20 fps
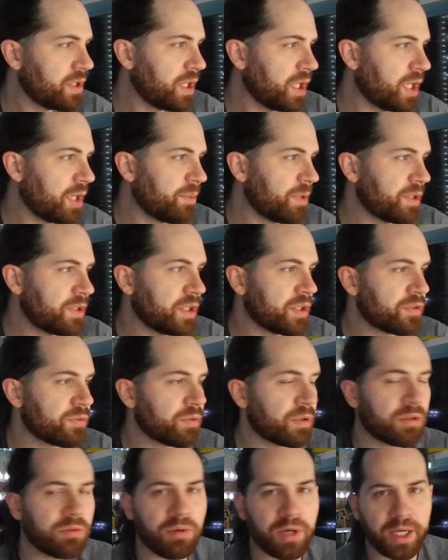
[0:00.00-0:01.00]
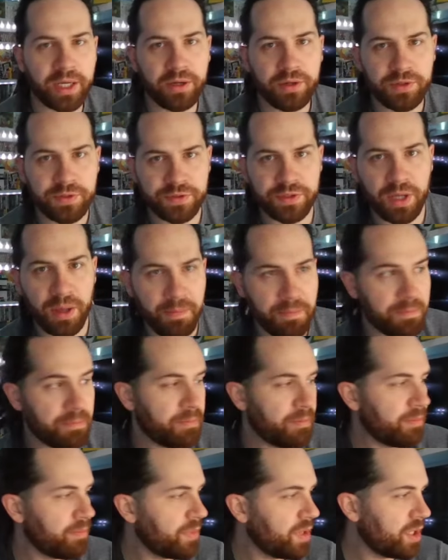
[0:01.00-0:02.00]
It does require
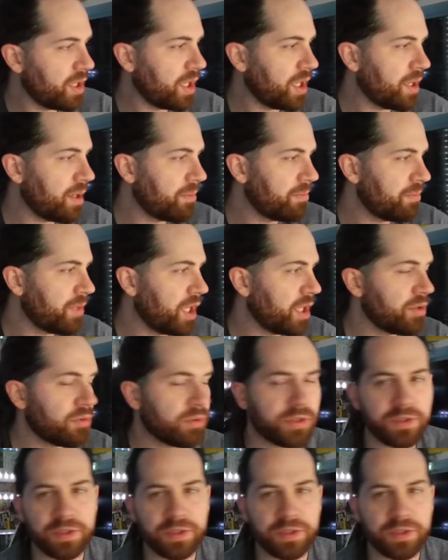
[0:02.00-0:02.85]
some manual.